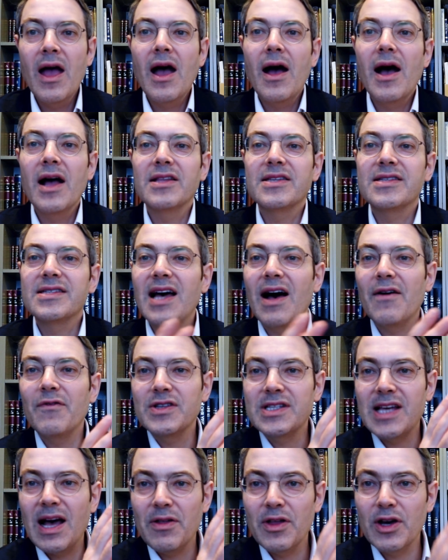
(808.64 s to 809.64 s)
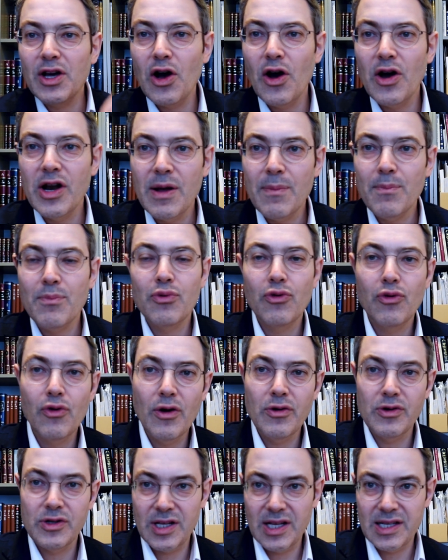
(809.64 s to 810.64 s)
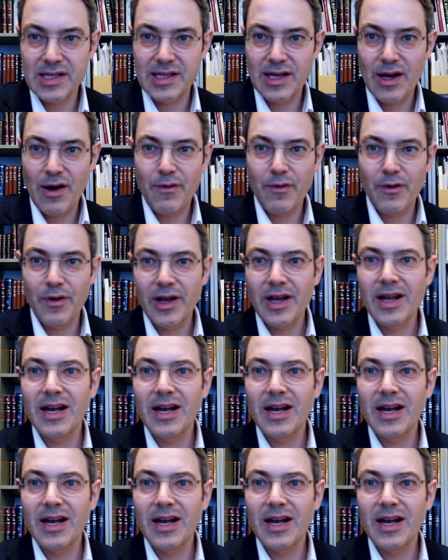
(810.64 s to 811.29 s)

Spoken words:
And Tzav is how the Kohanim process the offering.